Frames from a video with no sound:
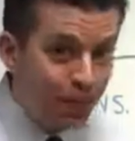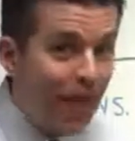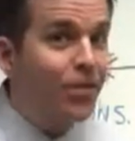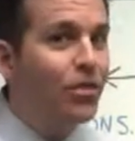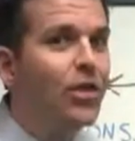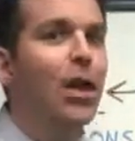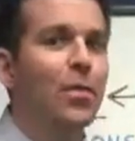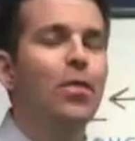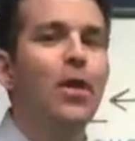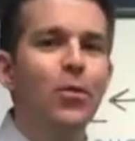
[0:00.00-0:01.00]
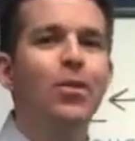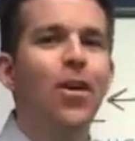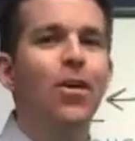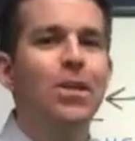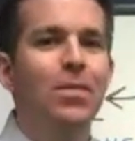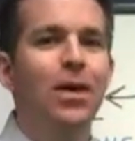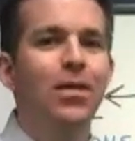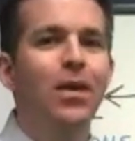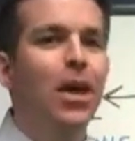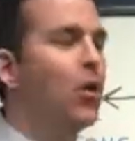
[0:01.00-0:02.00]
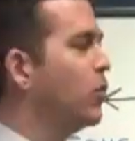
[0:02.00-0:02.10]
That's the type of thing we're talking about.